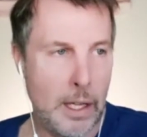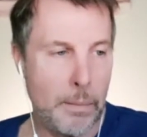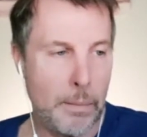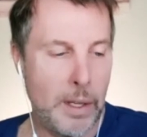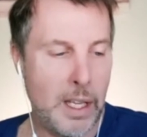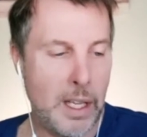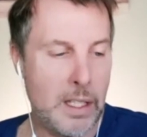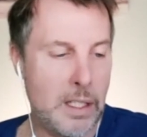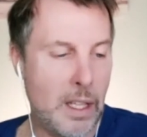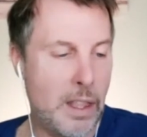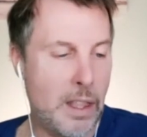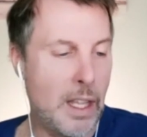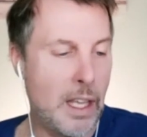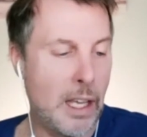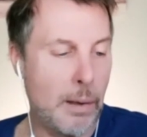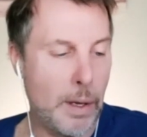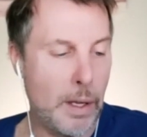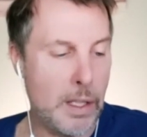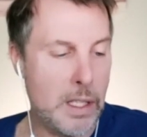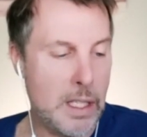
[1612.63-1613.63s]
because the thing
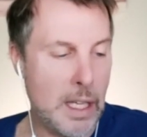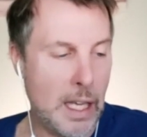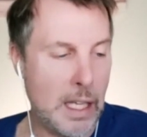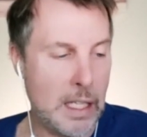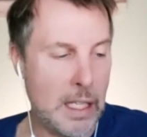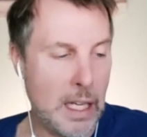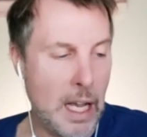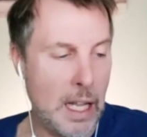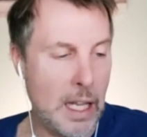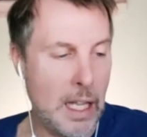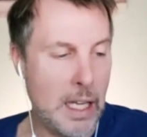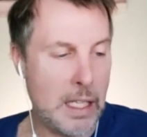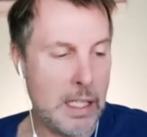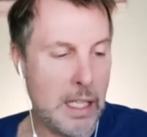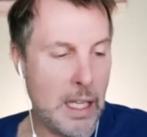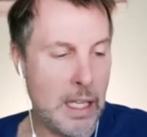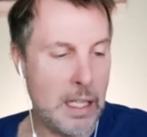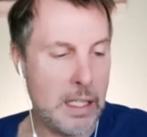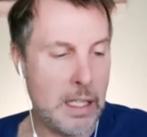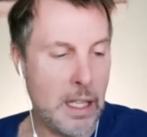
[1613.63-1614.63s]
about psychedelics
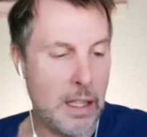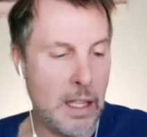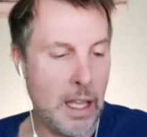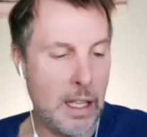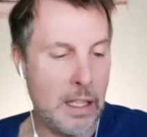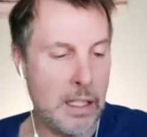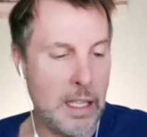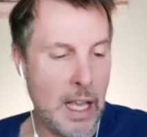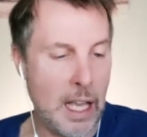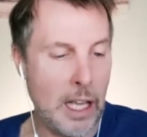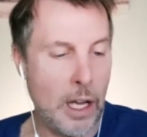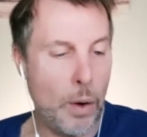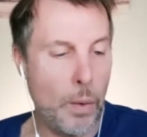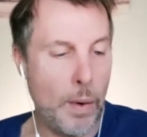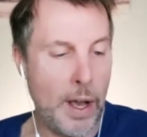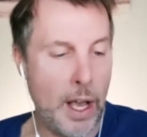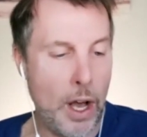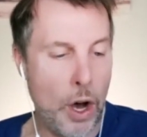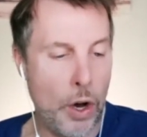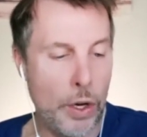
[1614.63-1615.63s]
is that they take
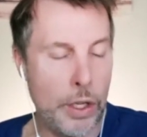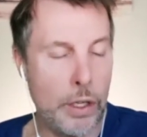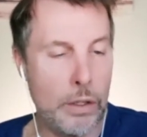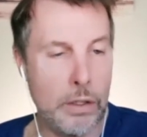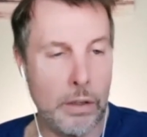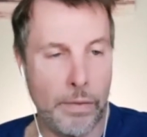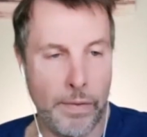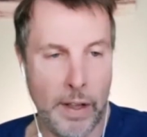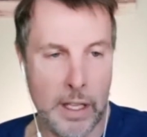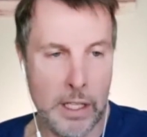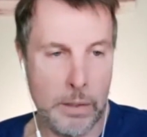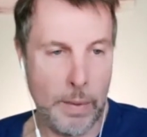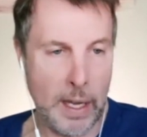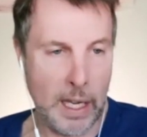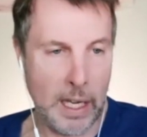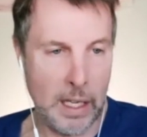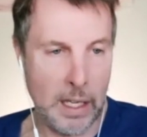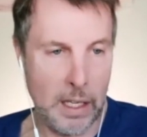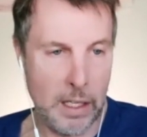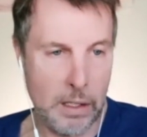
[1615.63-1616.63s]
away all your defense
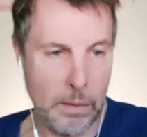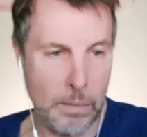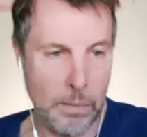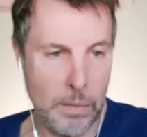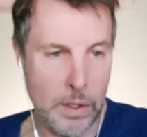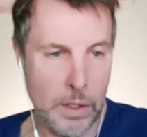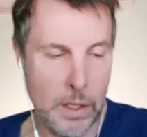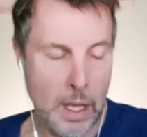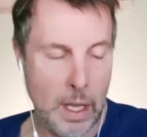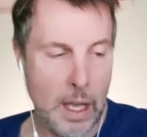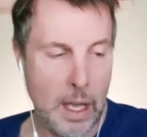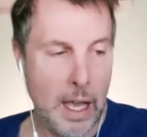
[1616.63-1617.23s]
mechanisms